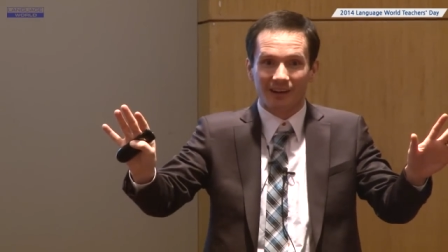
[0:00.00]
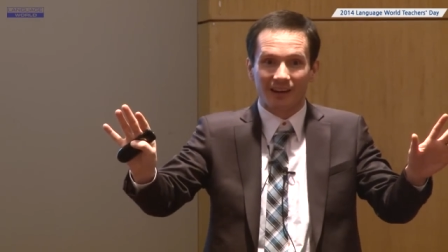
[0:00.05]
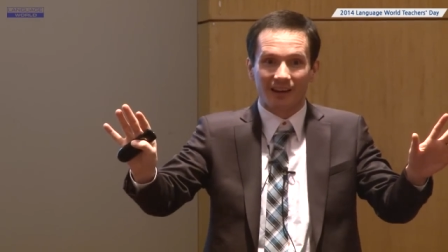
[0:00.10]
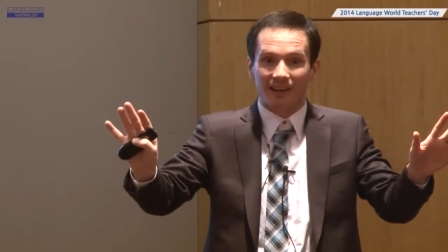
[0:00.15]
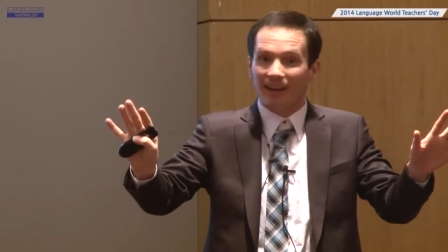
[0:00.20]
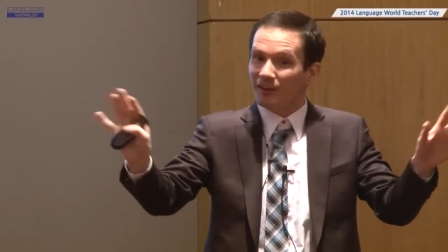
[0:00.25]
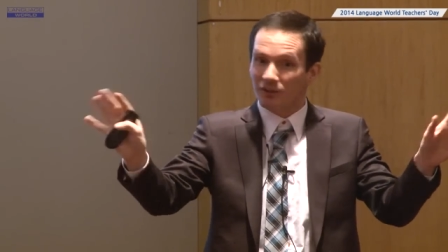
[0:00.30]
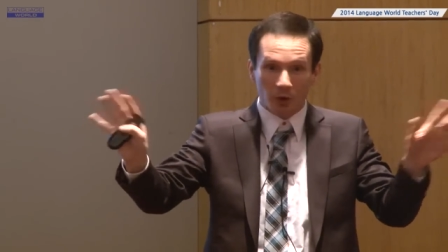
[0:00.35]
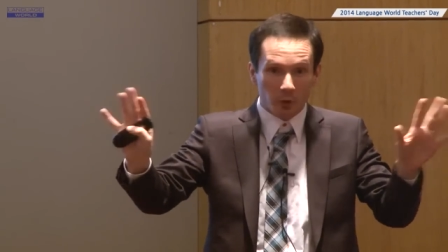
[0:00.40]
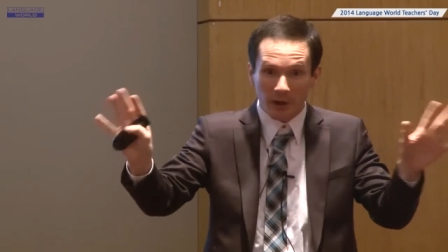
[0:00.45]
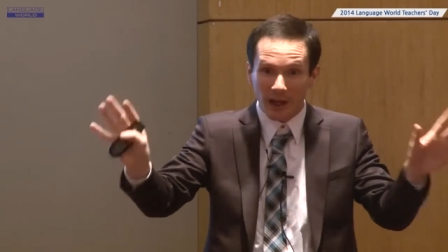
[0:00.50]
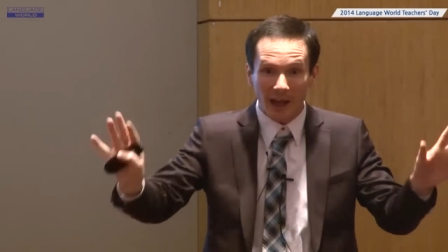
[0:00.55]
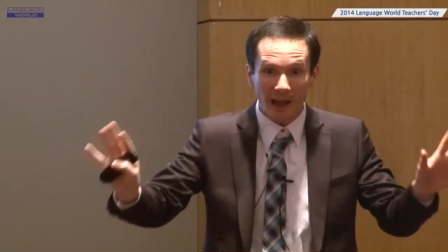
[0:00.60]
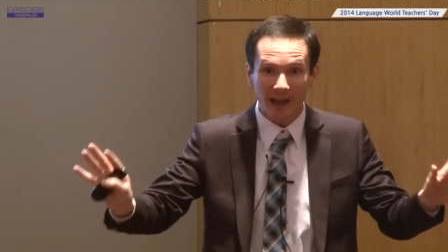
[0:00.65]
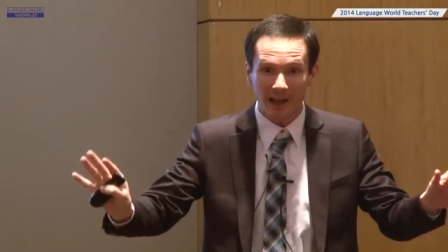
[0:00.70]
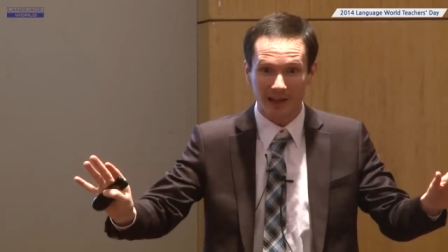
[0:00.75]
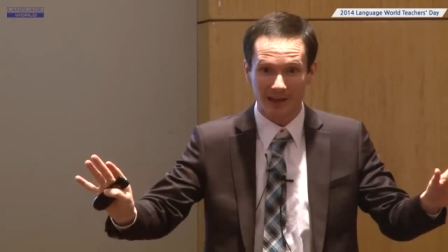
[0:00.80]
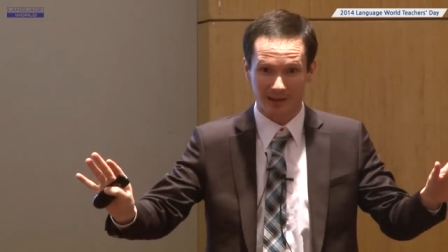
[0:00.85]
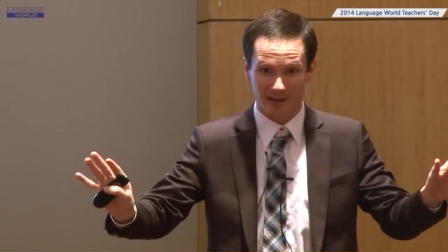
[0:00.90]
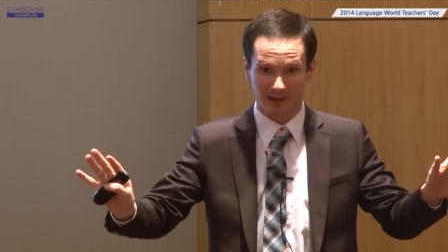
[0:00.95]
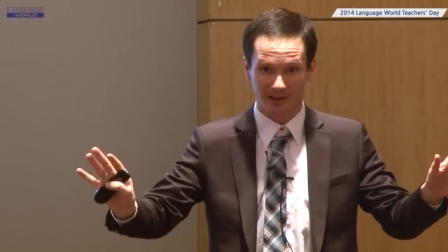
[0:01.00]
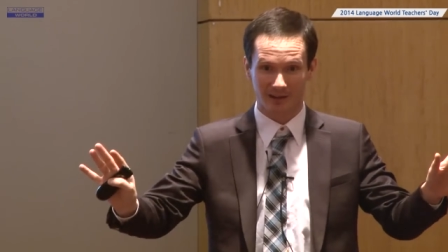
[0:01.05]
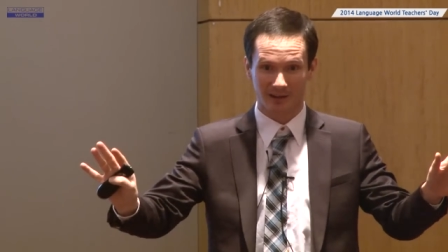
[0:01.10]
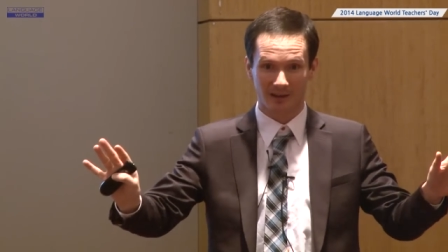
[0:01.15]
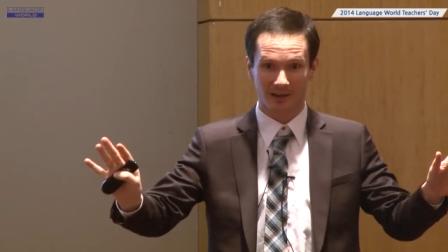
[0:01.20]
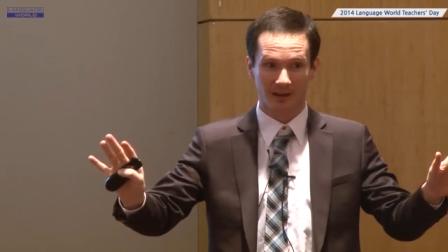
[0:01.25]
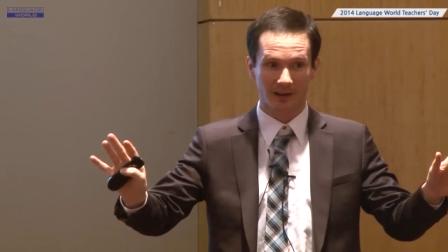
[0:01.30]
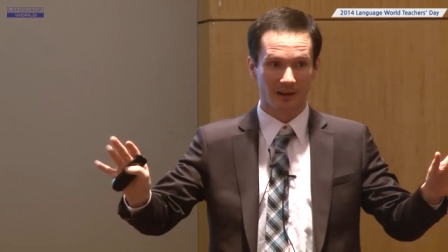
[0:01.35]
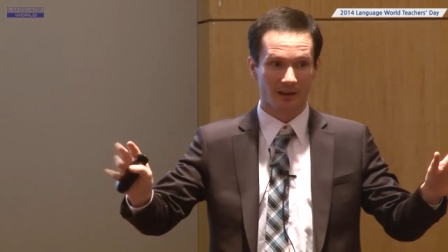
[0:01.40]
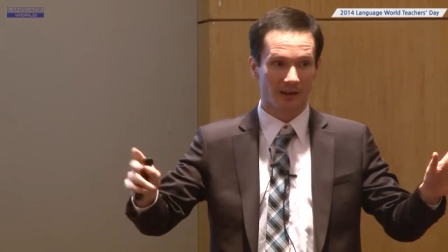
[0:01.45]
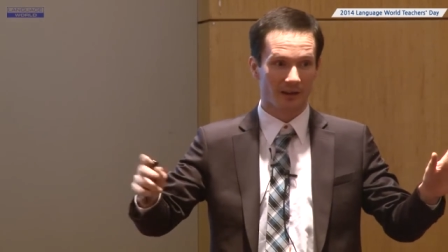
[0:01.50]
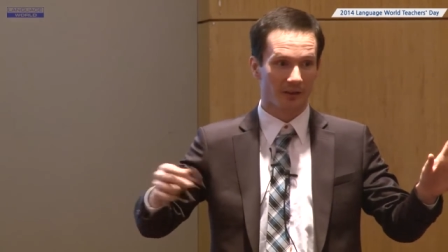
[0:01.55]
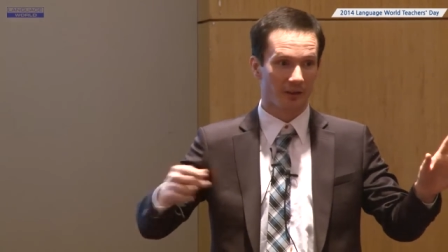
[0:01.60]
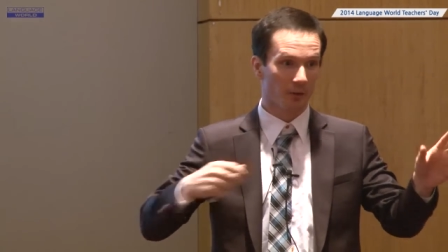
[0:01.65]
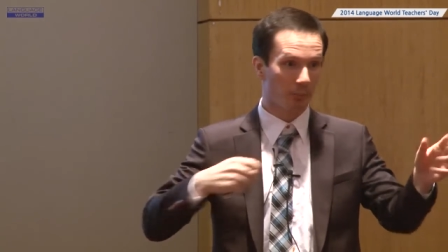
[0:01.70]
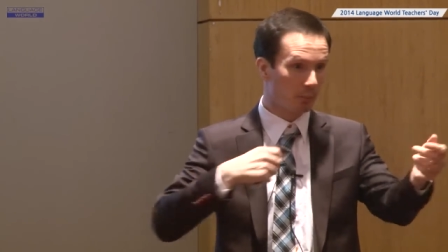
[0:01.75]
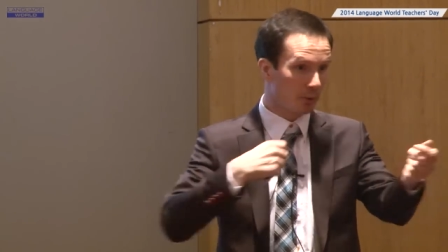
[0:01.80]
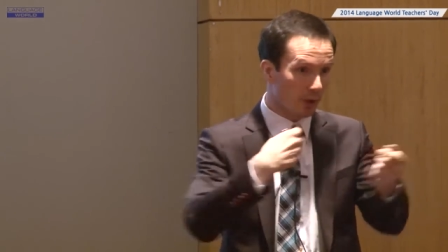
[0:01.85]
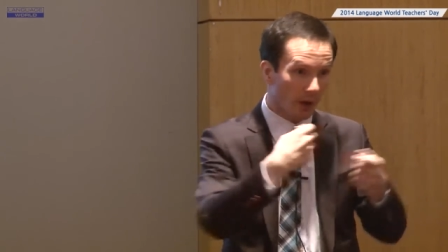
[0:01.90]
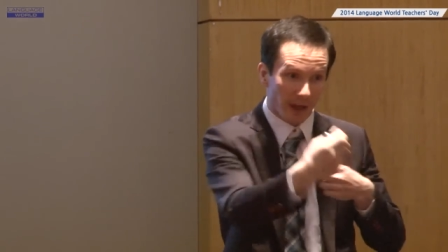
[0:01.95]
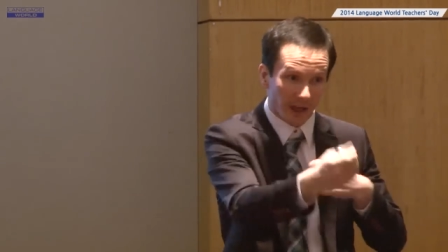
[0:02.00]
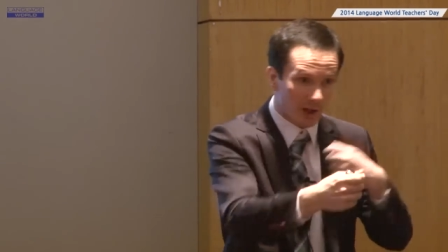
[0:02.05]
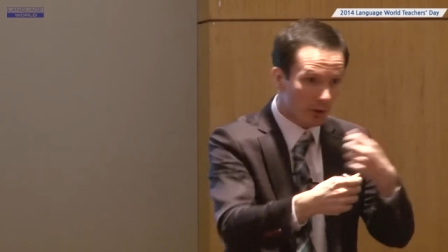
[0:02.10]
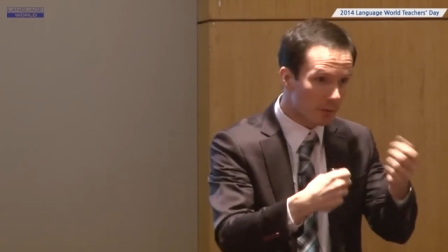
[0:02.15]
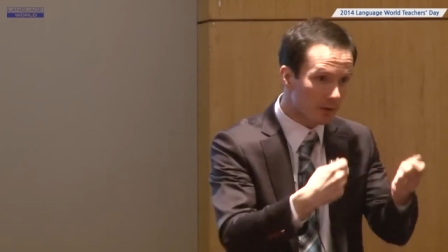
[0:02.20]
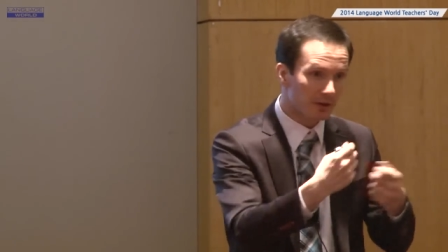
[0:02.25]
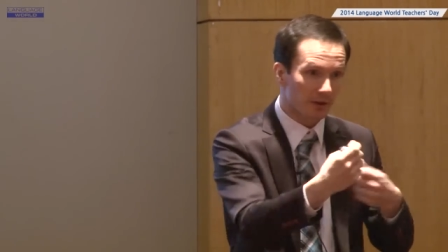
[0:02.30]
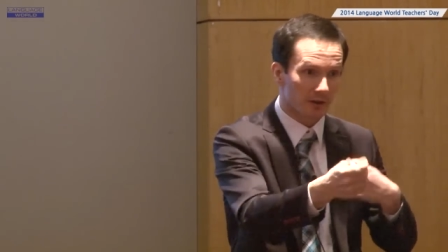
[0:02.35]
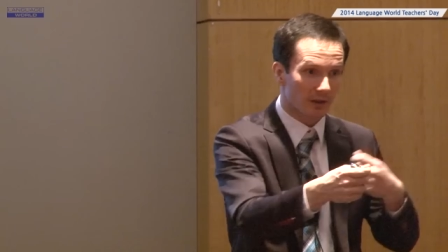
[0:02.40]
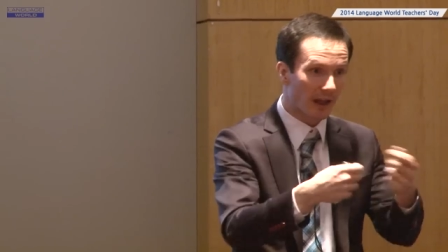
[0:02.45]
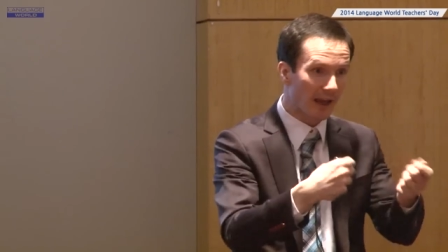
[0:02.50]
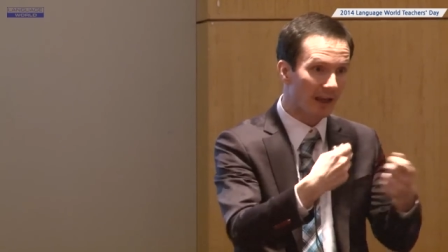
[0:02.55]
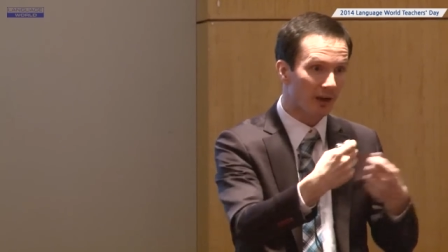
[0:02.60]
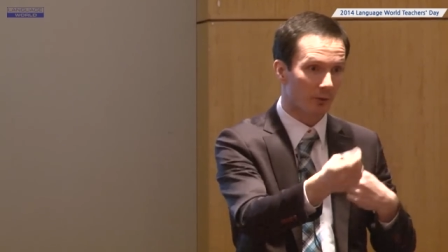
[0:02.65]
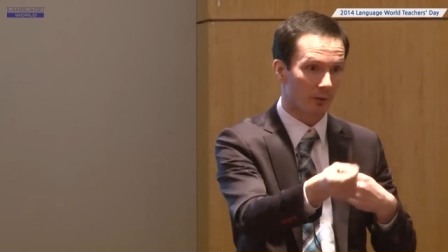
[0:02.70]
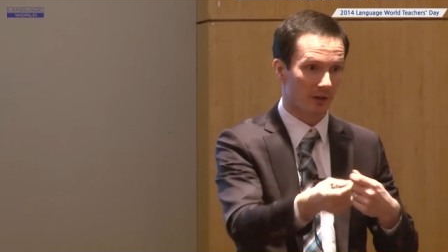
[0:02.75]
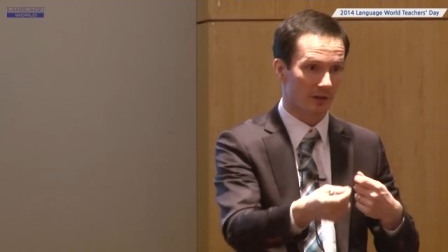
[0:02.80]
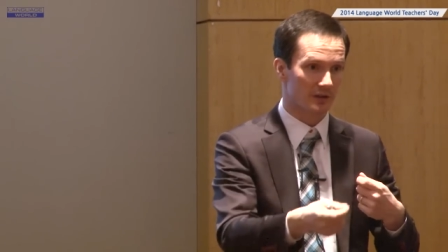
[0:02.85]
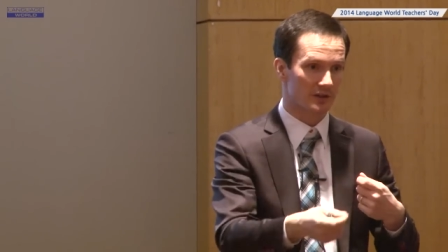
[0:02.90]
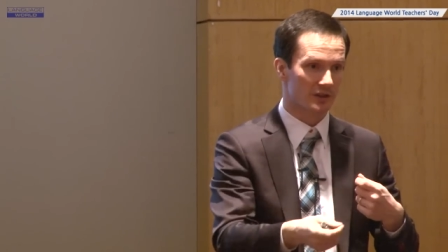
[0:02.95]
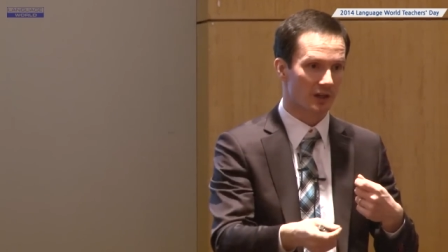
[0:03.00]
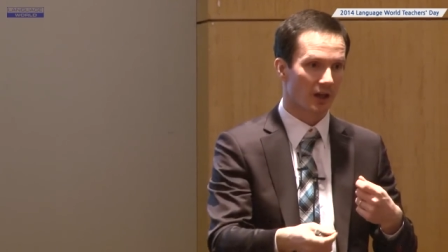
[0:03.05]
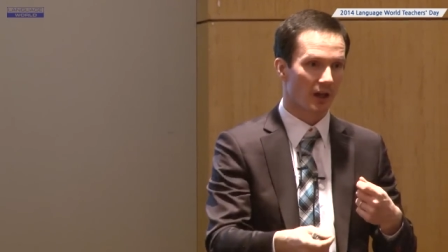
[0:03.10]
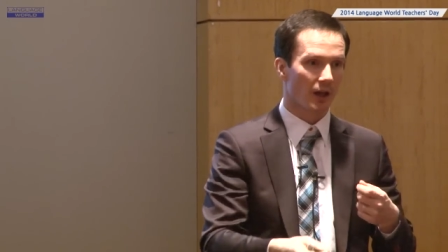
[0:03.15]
That's okay. They're playing with the language.